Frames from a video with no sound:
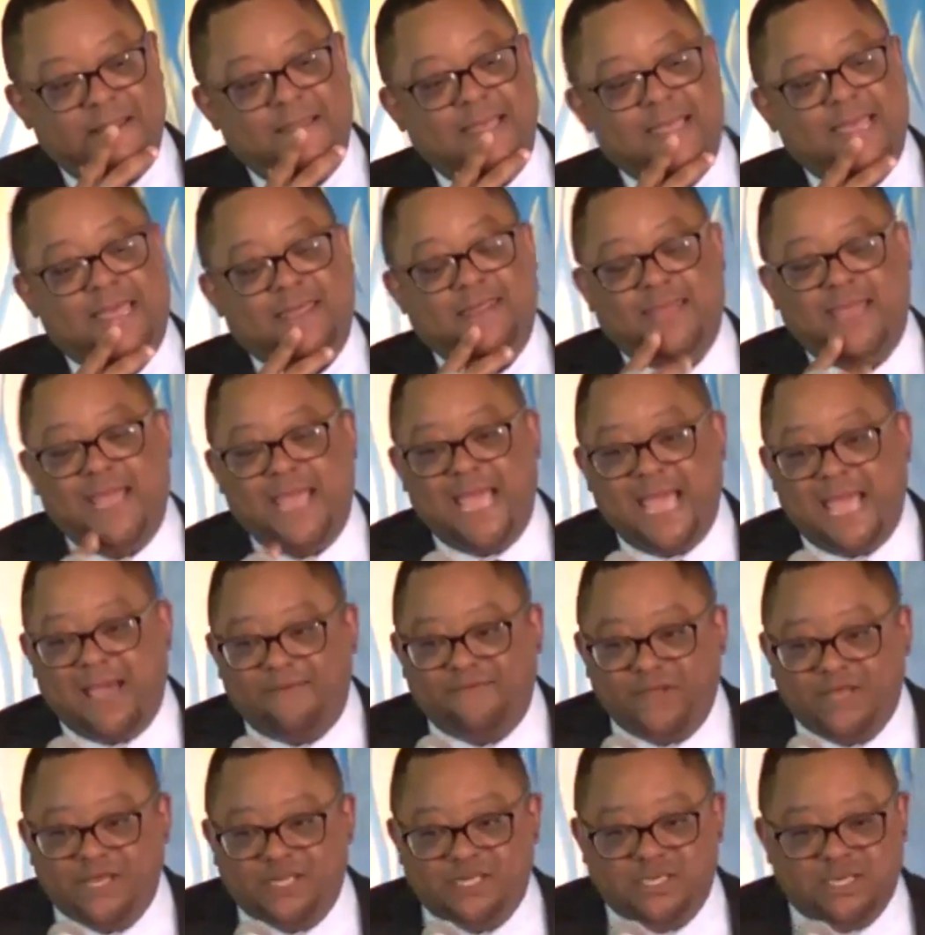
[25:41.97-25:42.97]
They have
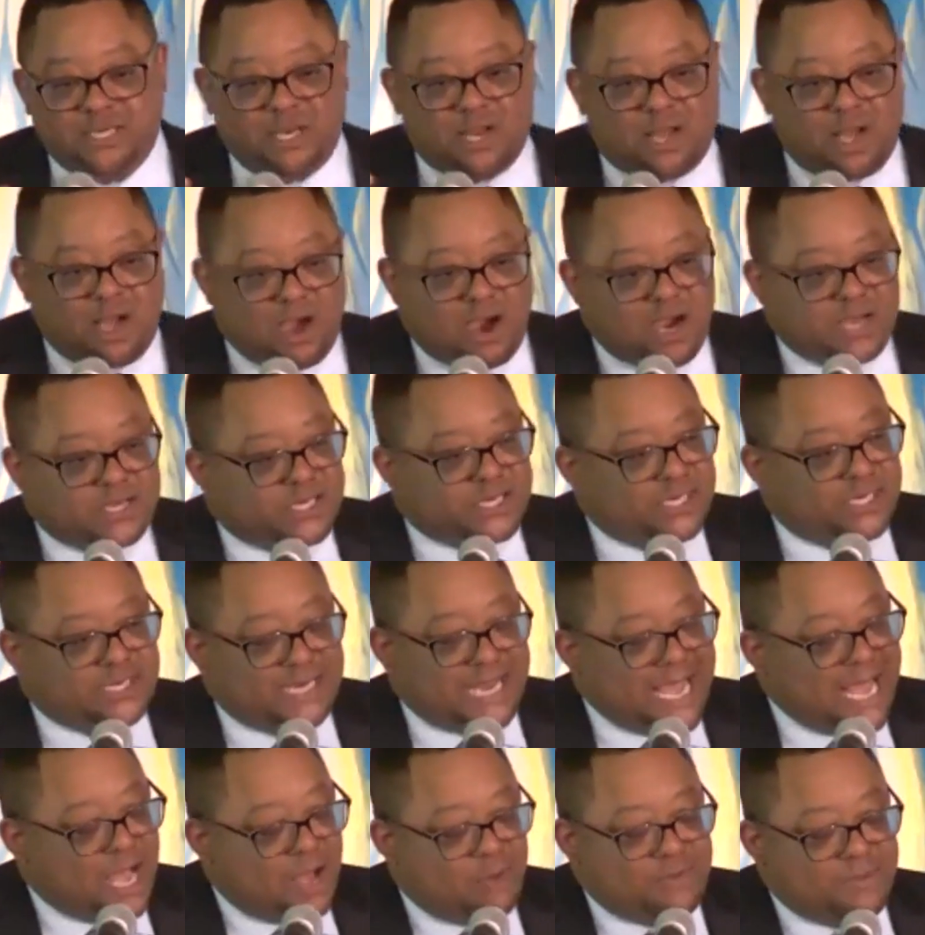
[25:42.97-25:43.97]
these large
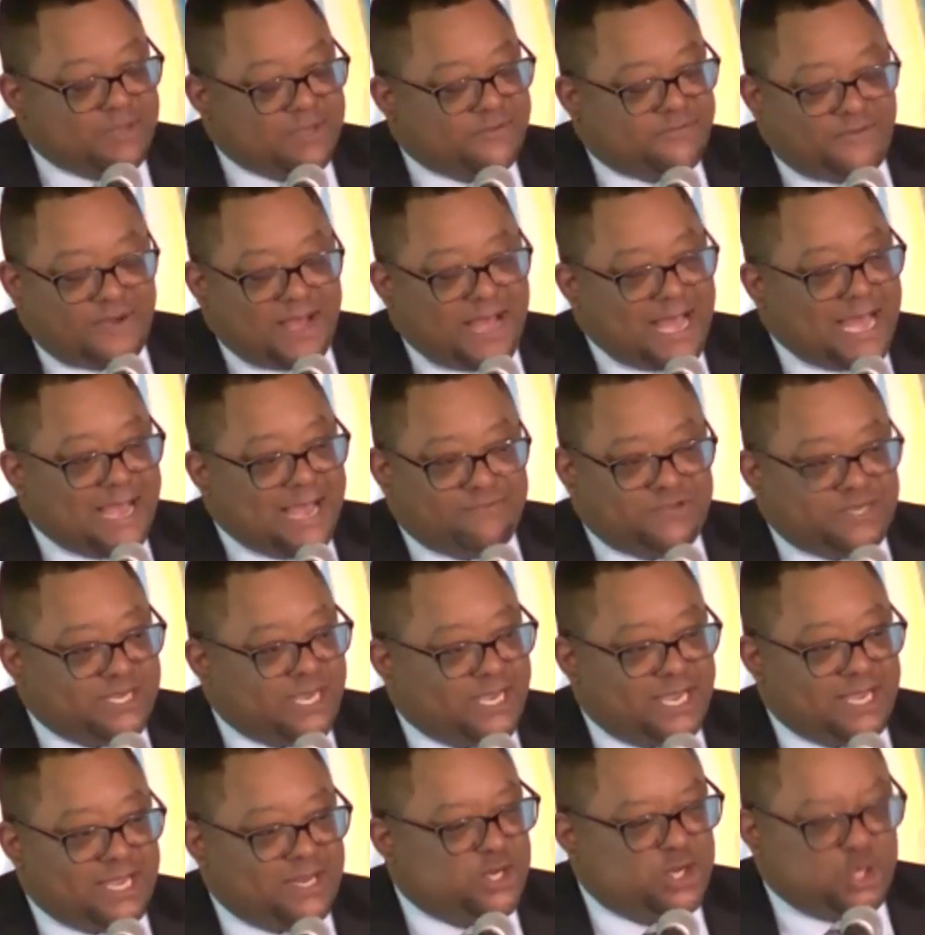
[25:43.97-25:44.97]
endowments, $5,
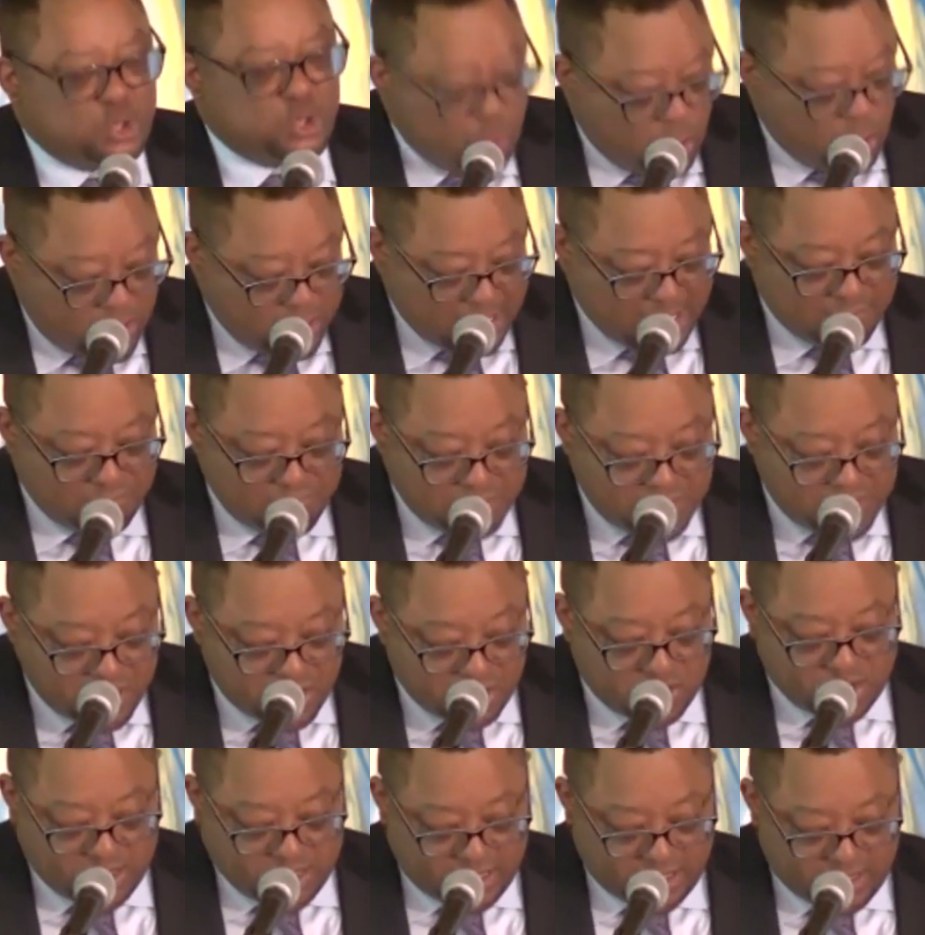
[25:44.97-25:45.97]
$10, $20
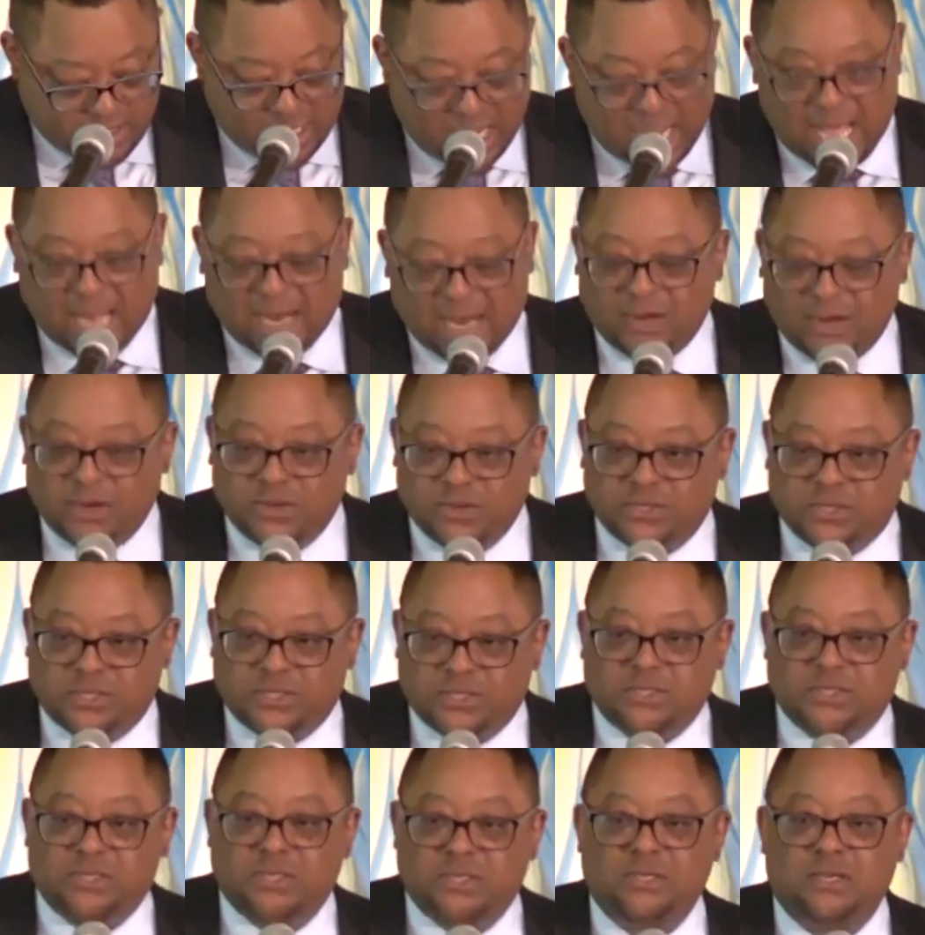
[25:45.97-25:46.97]
million.
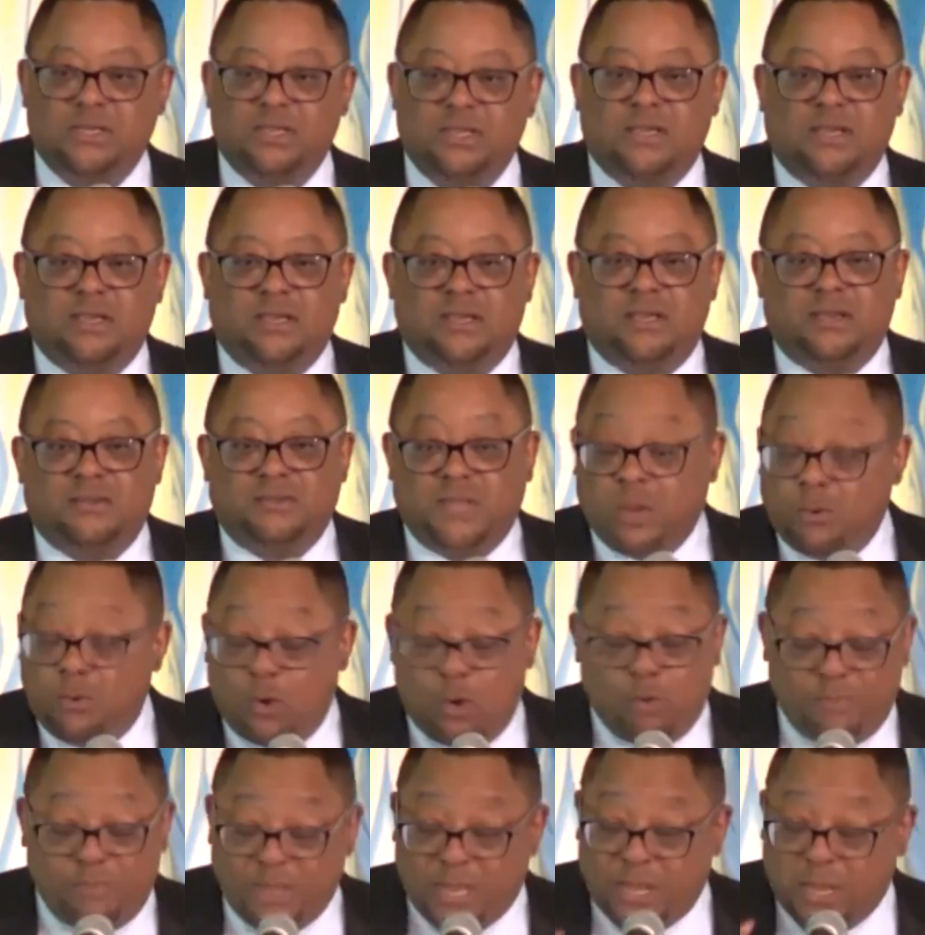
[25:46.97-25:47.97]
There
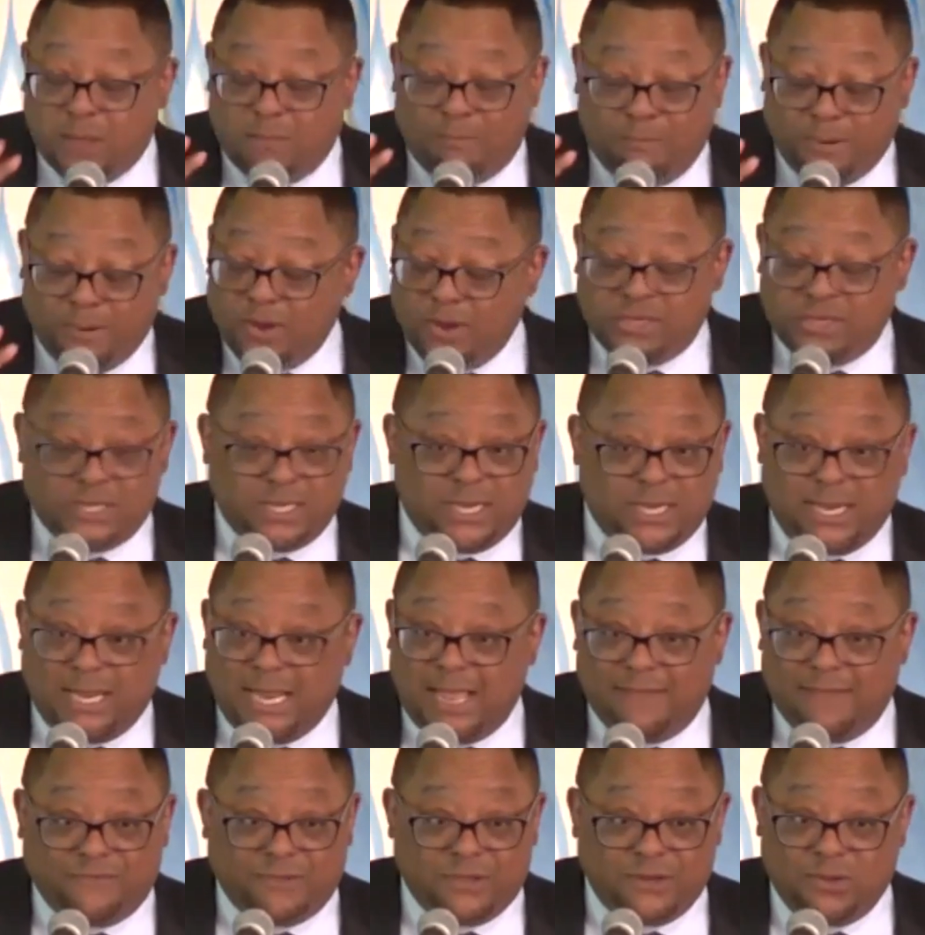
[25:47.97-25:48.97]
won't be a person
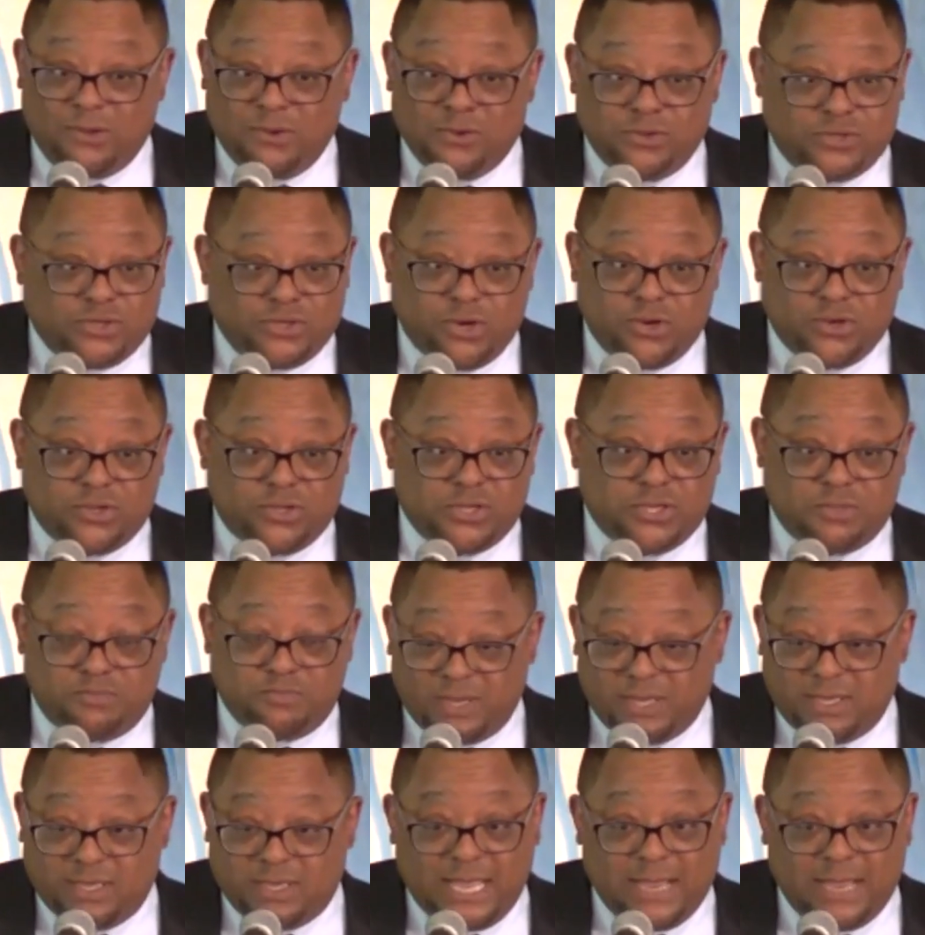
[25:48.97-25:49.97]
left in those churches,
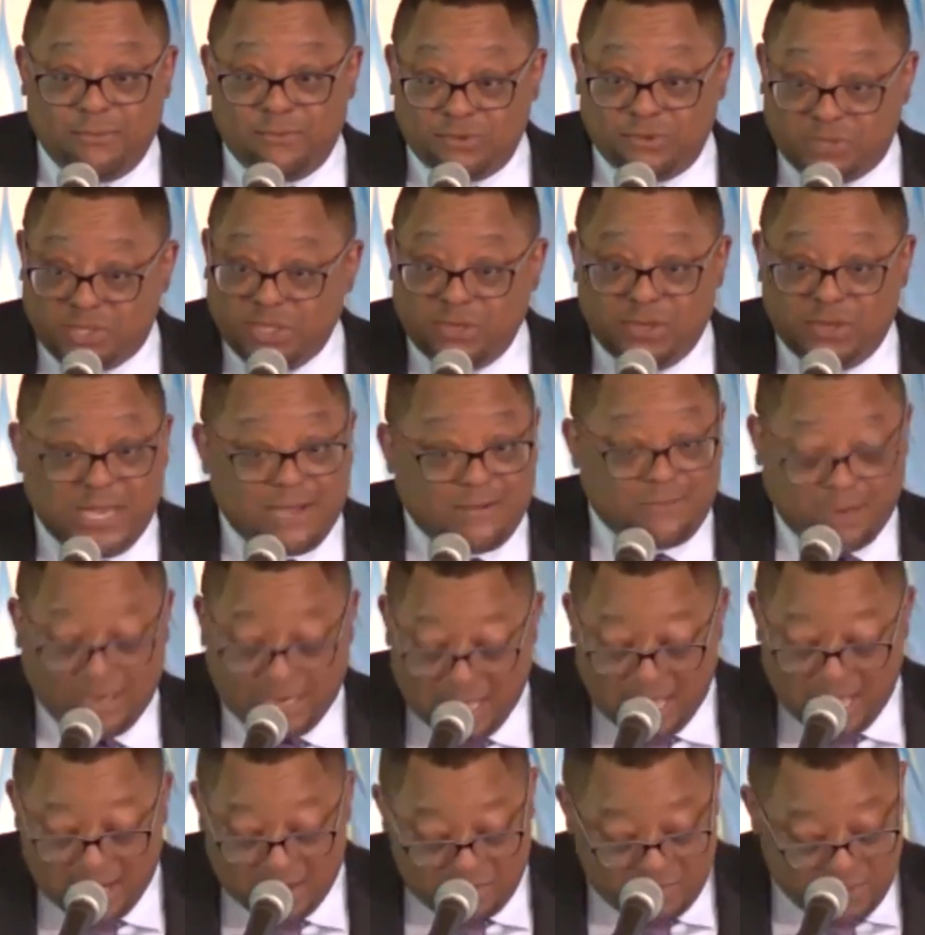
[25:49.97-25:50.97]
but they will still have a
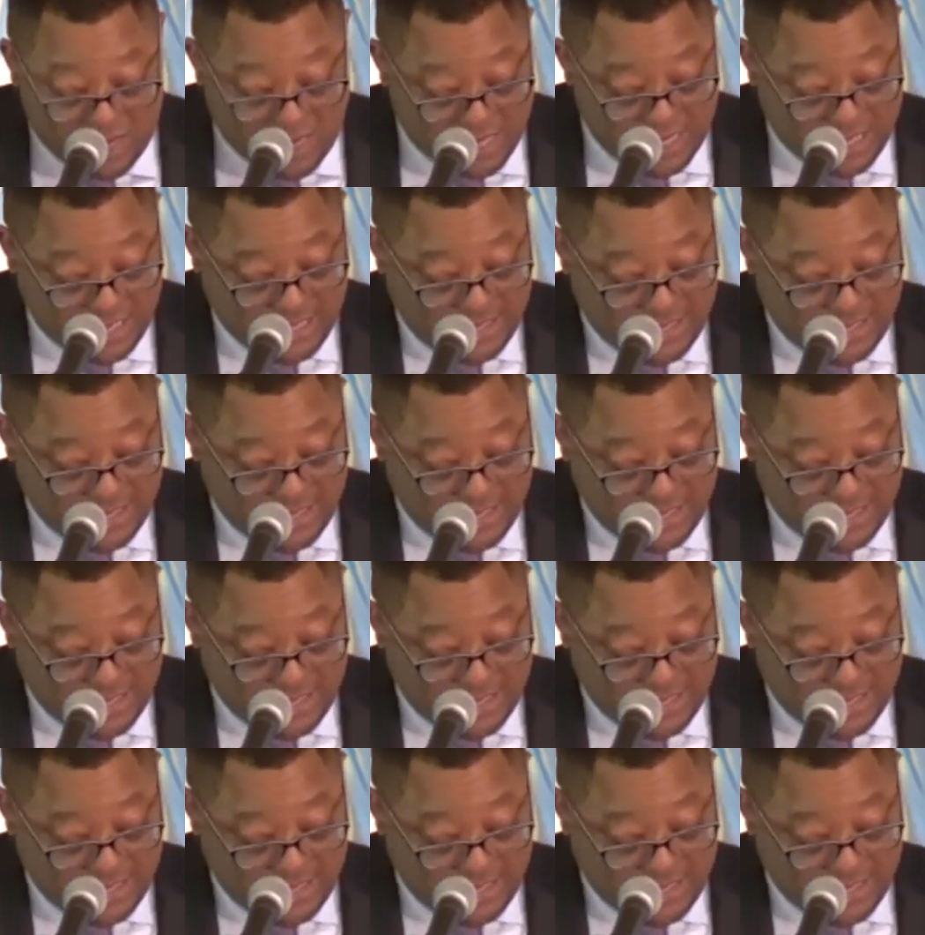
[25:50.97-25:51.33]
lot of money.